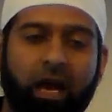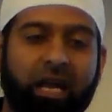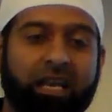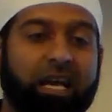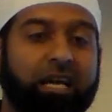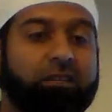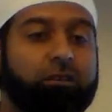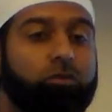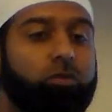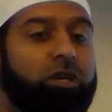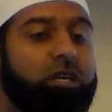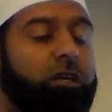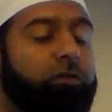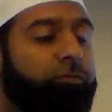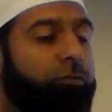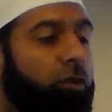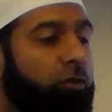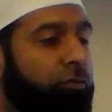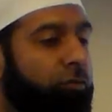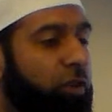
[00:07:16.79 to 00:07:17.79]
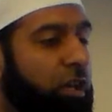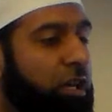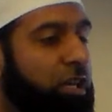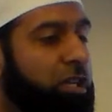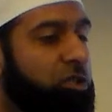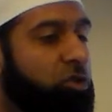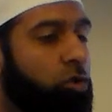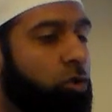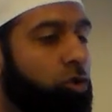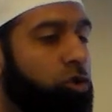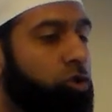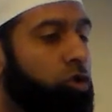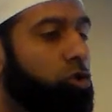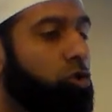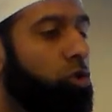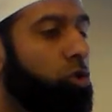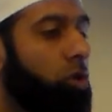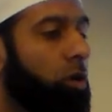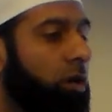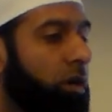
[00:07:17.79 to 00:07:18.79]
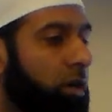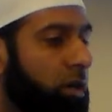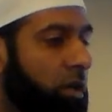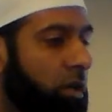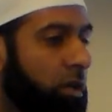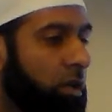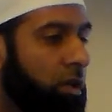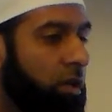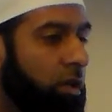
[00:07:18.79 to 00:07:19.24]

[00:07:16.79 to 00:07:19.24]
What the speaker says: Another word for fear is khushu',